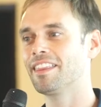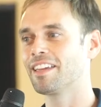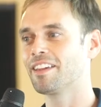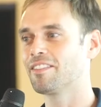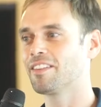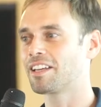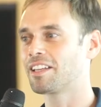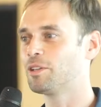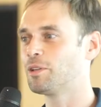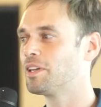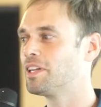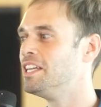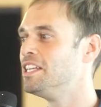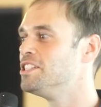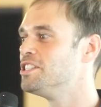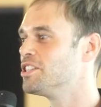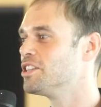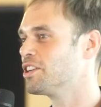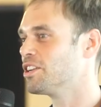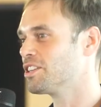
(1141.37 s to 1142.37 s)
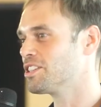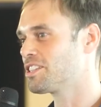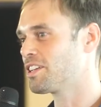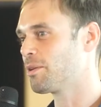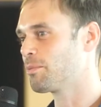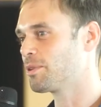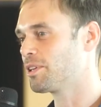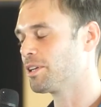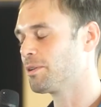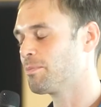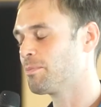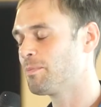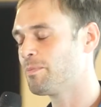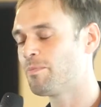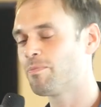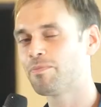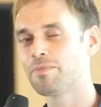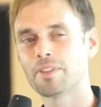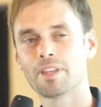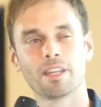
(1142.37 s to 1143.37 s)
Think of like a little engine or something.
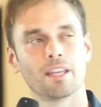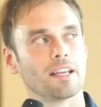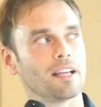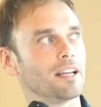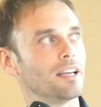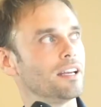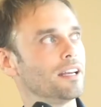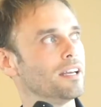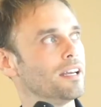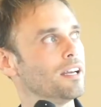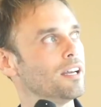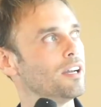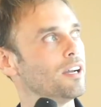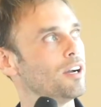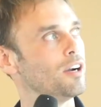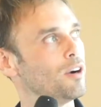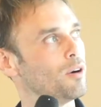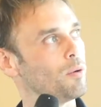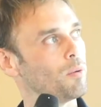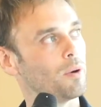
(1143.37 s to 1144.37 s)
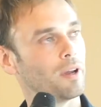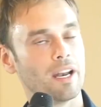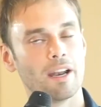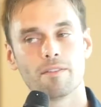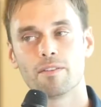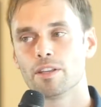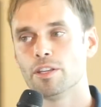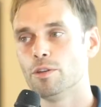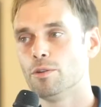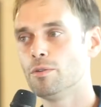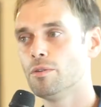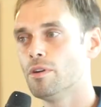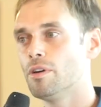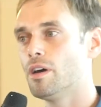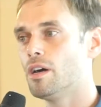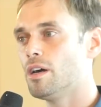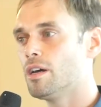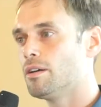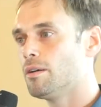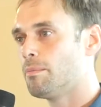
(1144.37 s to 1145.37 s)
Whenever you
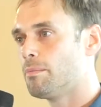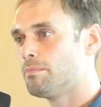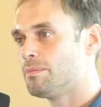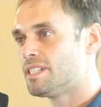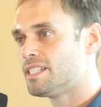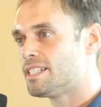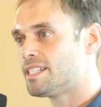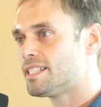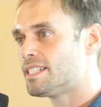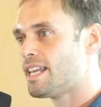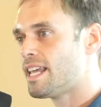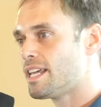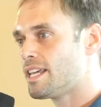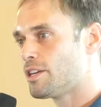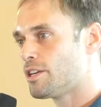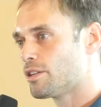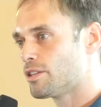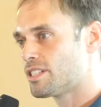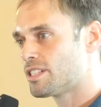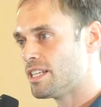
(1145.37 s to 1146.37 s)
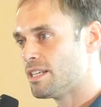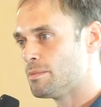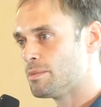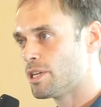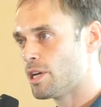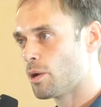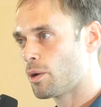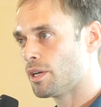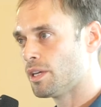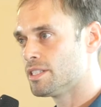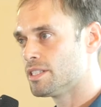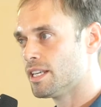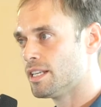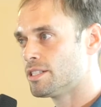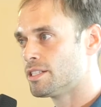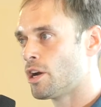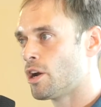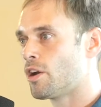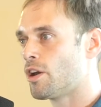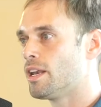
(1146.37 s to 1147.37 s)
stake your Steem tokens
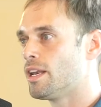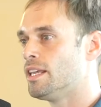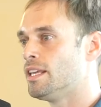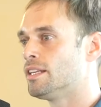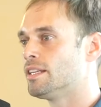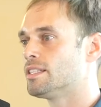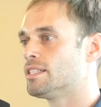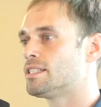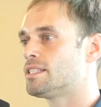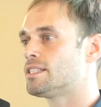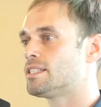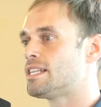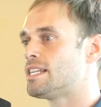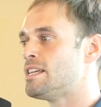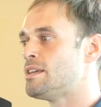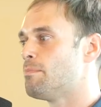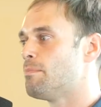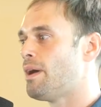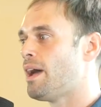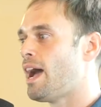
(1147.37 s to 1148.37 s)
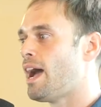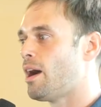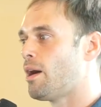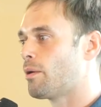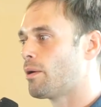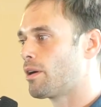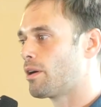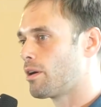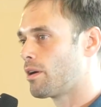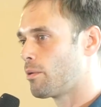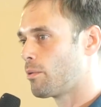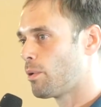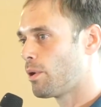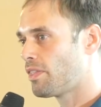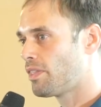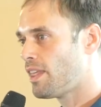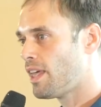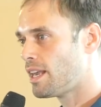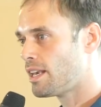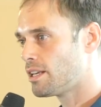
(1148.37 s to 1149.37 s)
and turn it into Steem power,
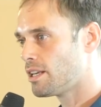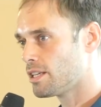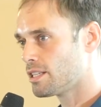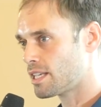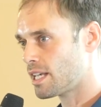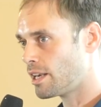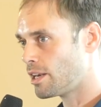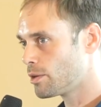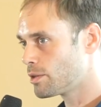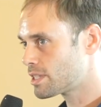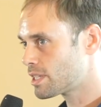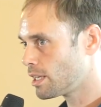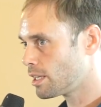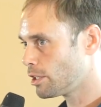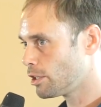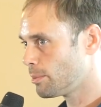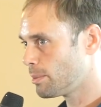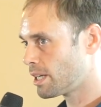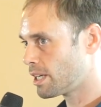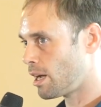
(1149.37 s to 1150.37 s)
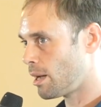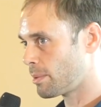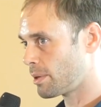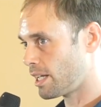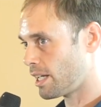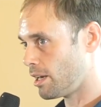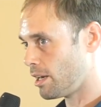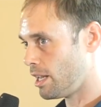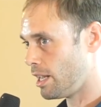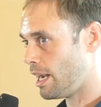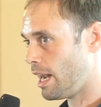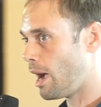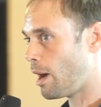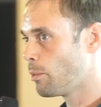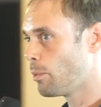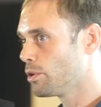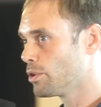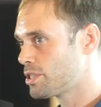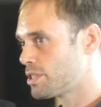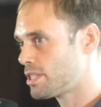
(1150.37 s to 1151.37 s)
what that does, I know it's getting a little bit complicated, and I
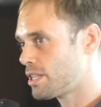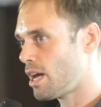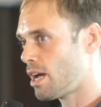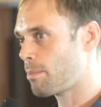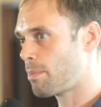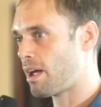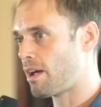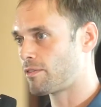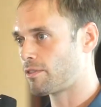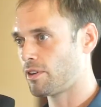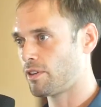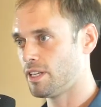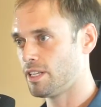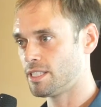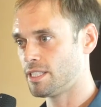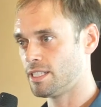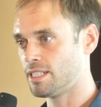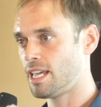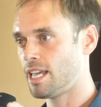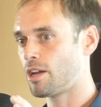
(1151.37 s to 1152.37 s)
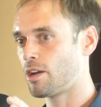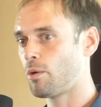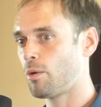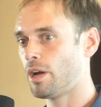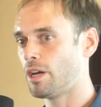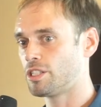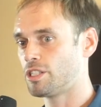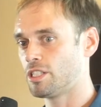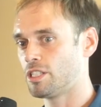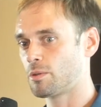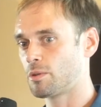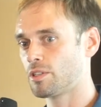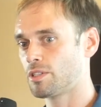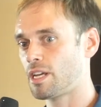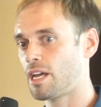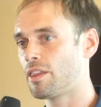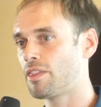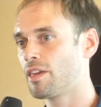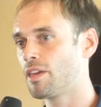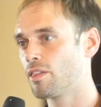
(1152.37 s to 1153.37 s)
will stop after this and take questions because
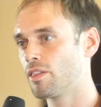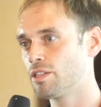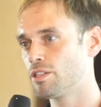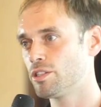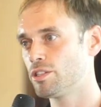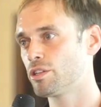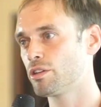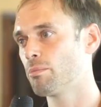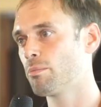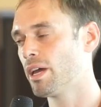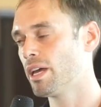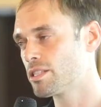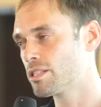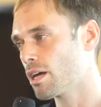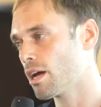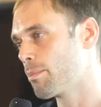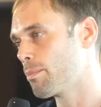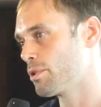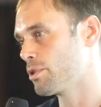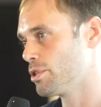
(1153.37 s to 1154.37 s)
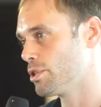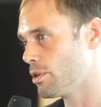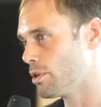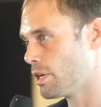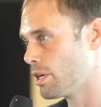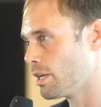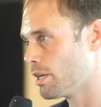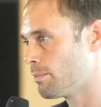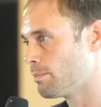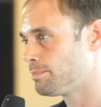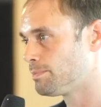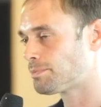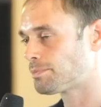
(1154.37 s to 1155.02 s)
I think this is your best opportunity.